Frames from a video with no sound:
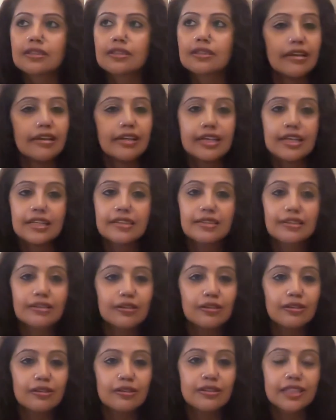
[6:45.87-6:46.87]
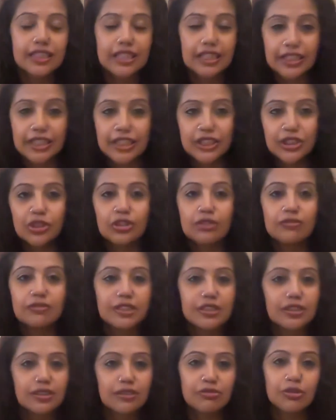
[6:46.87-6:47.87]
I raise a teenager,
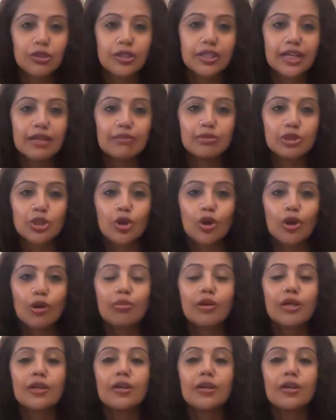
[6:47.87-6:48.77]
which is a full-time job.